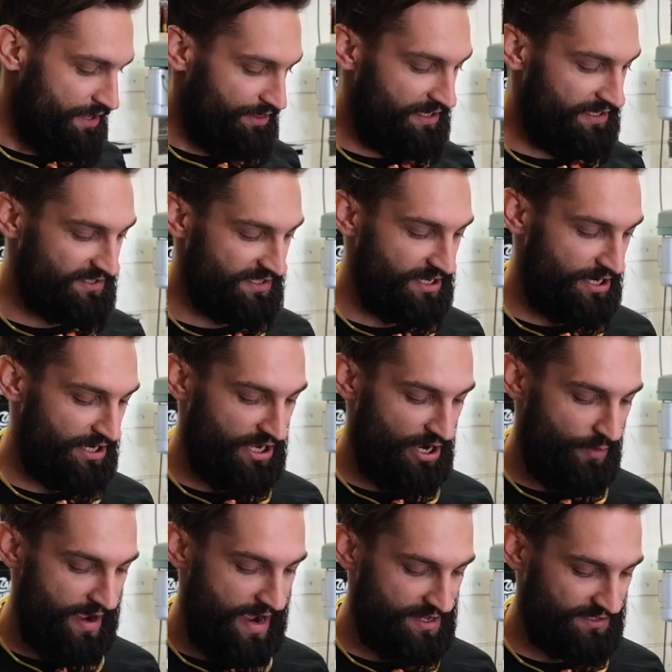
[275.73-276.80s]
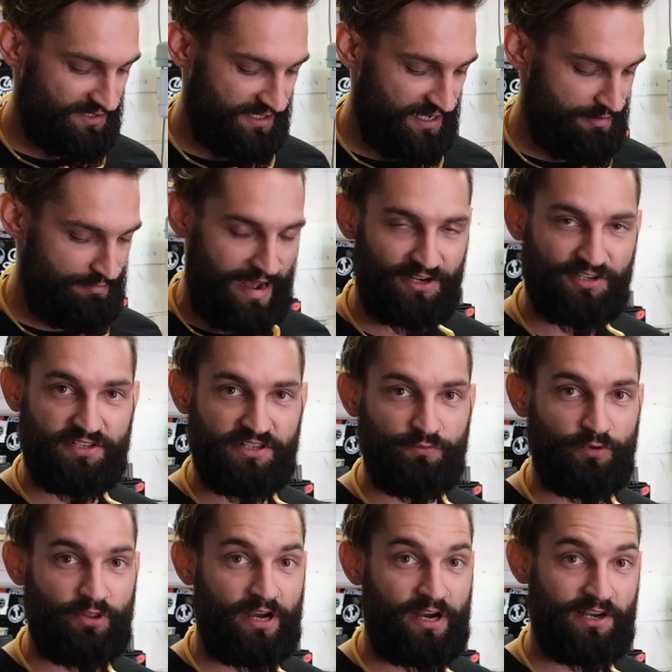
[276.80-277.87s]
these are going to go out to get matched
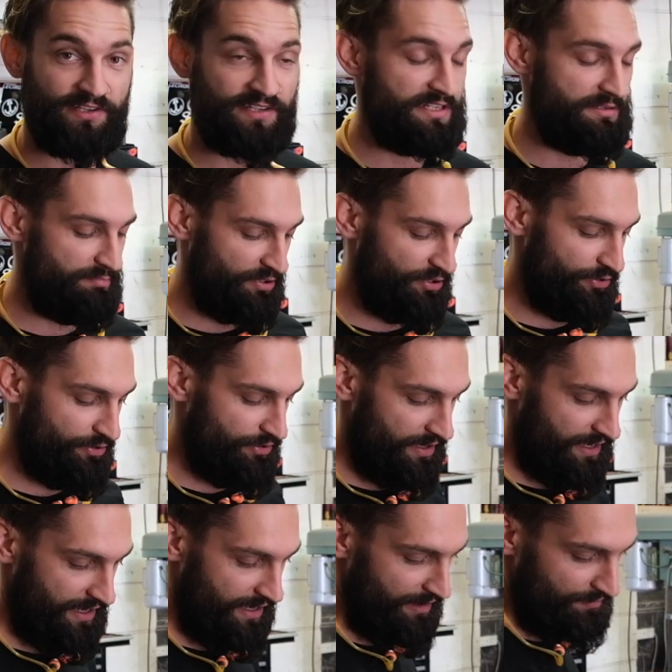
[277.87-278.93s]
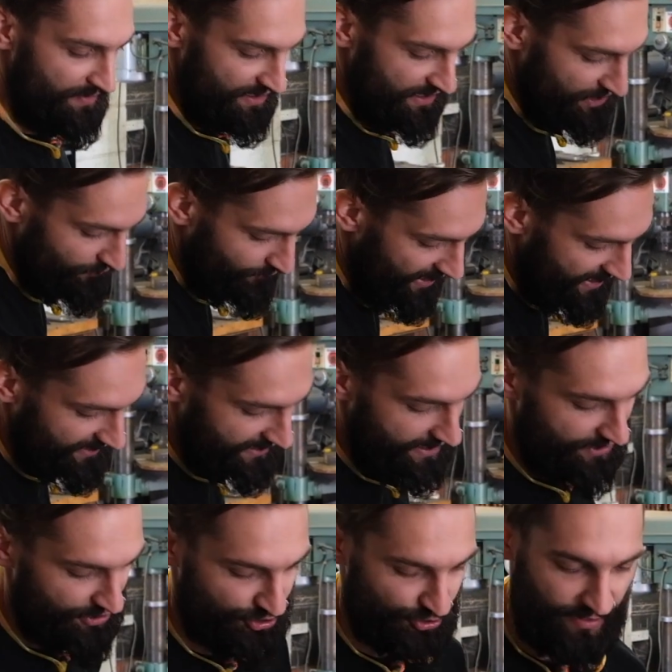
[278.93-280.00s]
in with a Husky blue, and then the
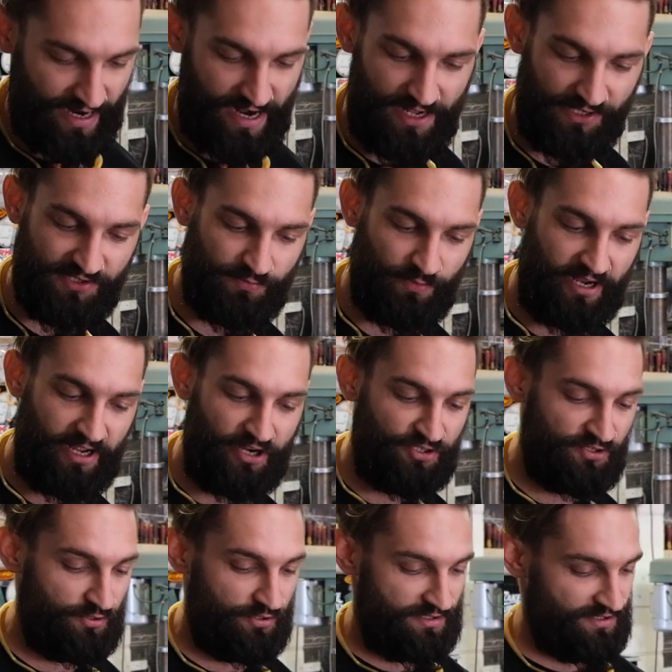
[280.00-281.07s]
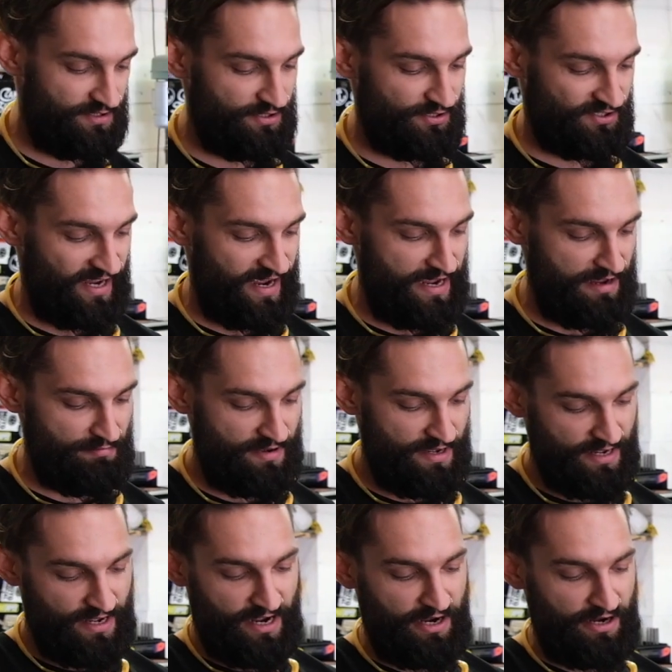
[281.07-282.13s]
radiator shrouds, we're going to do the same
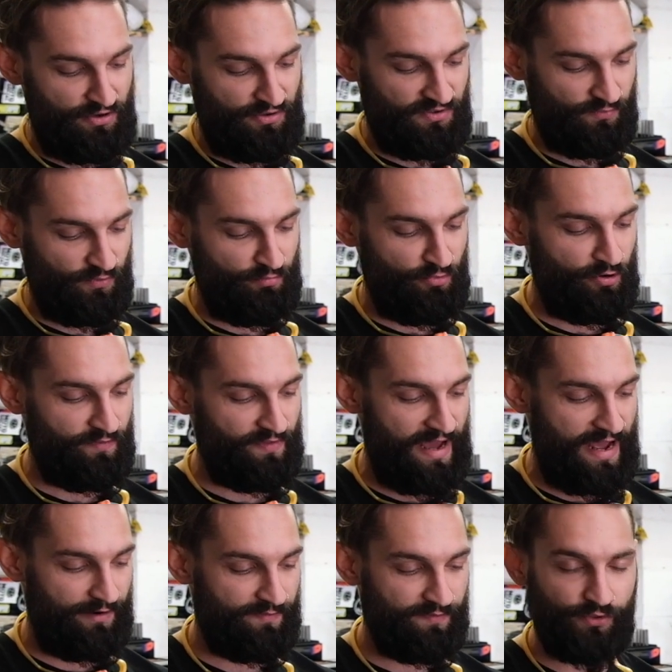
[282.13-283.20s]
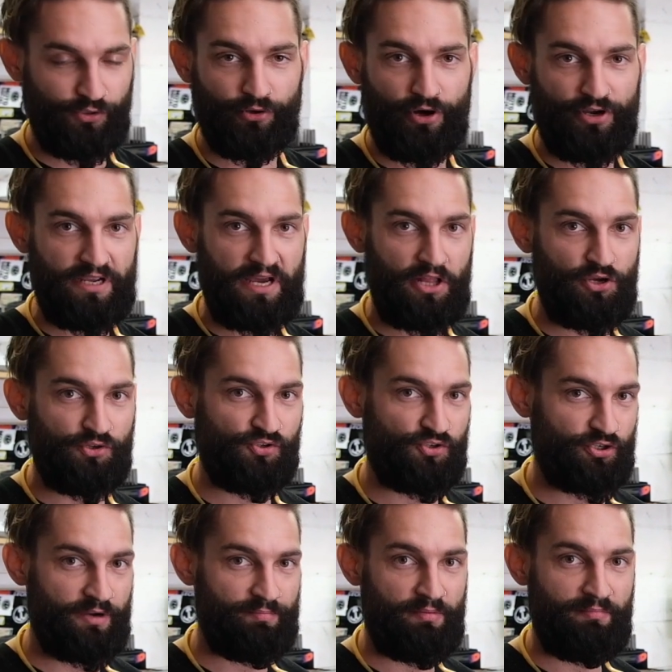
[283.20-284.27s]
and remove that fluoro yellow
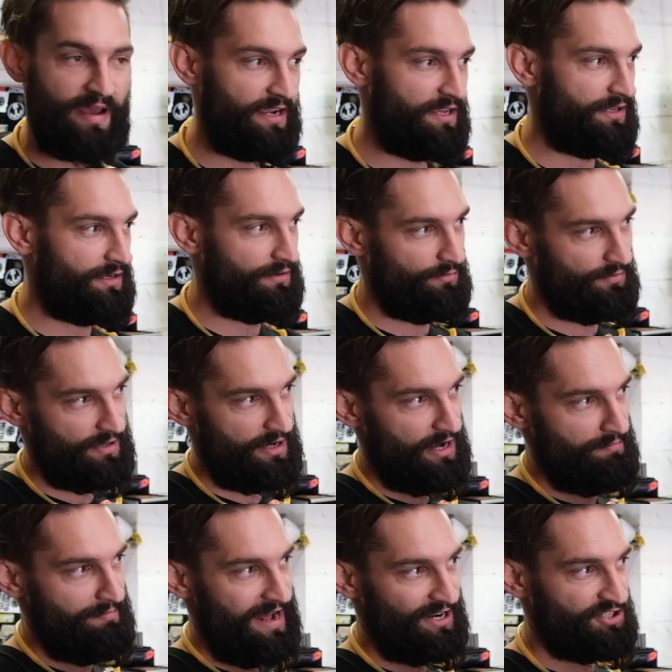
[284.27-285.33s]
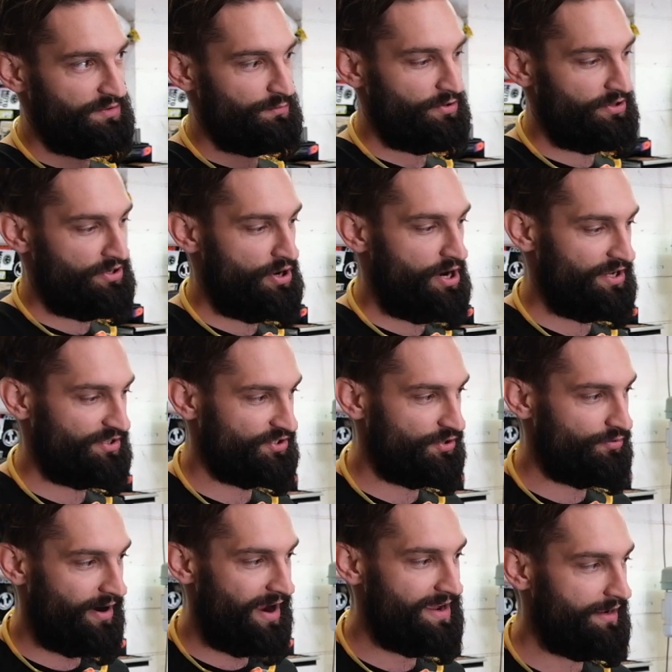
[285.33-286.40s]
strip and make it match in with a nice
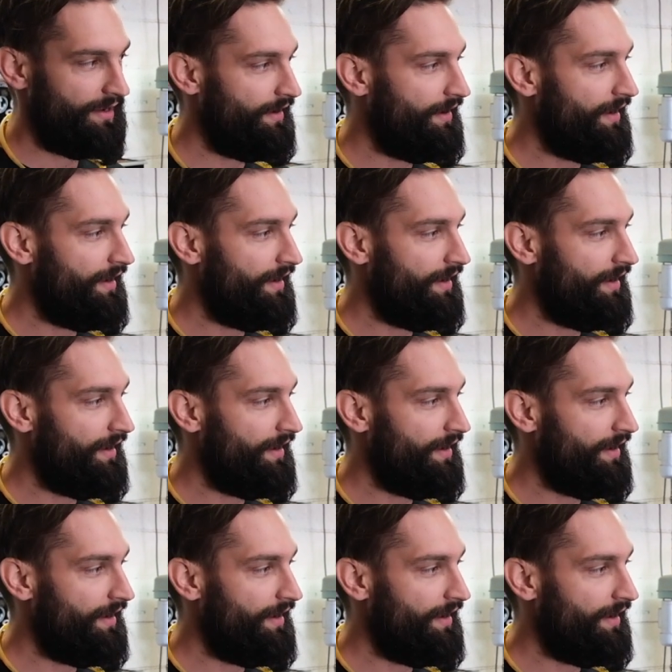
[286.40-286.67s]
grey.